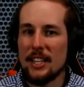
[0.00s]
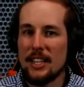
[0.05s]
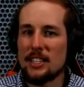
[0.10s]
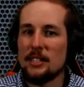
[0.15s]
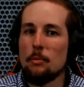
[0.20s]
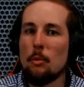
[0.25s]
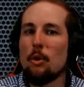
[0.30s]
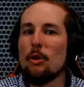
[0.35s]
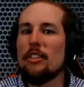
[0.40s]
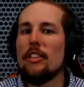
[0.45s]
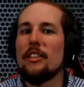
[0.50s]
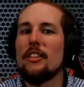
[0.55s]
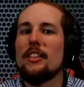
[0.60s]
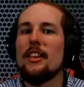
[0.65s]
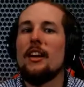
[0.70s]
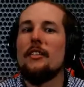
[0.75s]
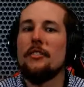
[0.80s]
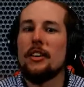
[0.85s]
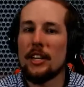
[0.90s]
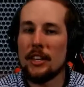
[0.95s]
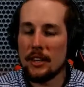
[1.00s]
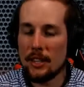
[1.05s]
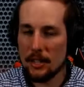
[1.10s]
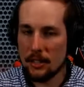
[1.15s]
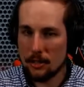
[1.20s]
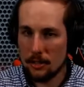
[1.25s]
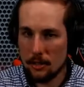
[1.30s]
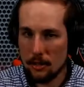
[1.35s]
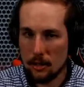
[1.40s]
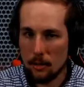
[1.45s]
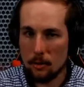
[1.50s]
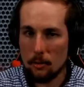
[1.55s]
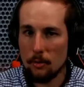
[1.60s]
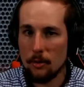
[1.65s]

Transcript: it's more the loving thing to do